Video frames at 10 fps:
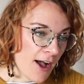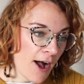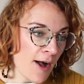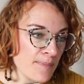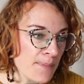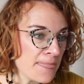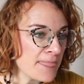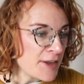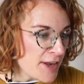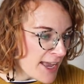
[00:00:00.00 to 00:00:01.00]

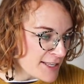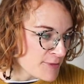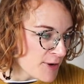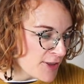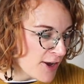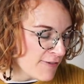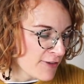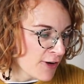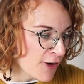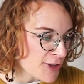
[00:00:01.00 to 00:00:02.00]
The next one that
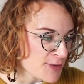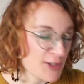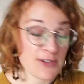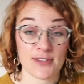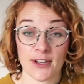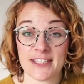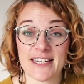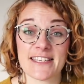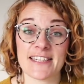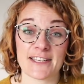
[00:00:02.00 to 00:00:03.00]
I've got, which I started
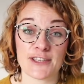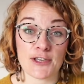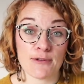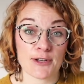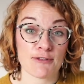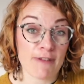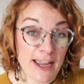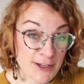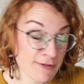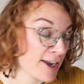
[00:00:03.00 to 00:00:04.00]
listening to, which
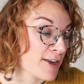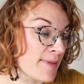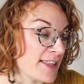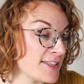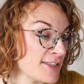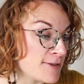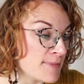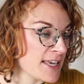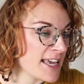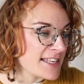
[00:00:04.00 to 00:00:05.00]
Rach recommended to
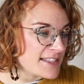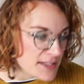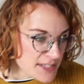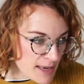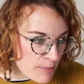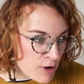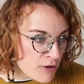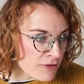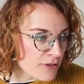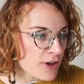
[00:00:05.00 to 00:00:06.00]
me, is The Tip
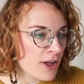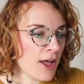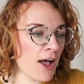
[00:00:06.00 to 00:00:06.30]
Off.